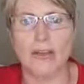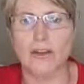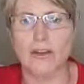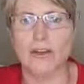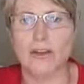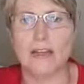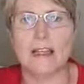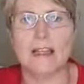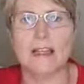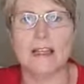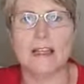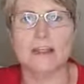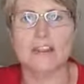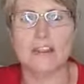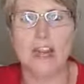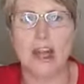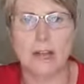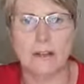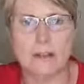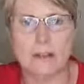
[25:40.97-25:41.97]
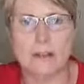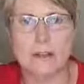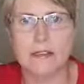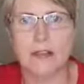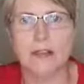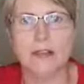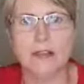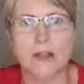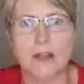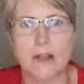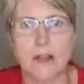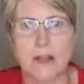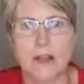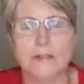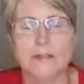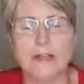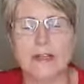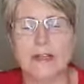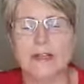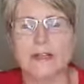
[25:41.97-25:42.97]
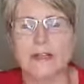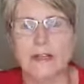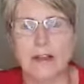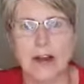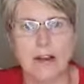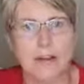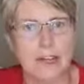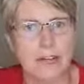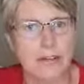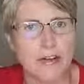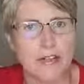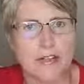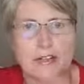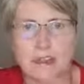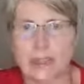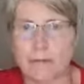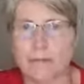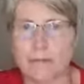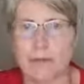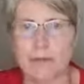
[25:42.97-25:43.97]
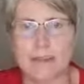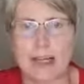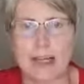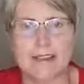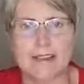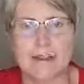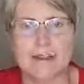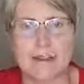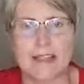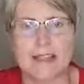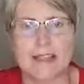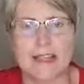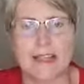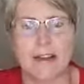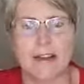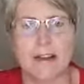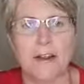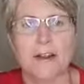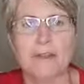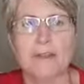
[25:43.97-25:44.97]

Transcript: There is tons of lovely, very, very simple recipes there.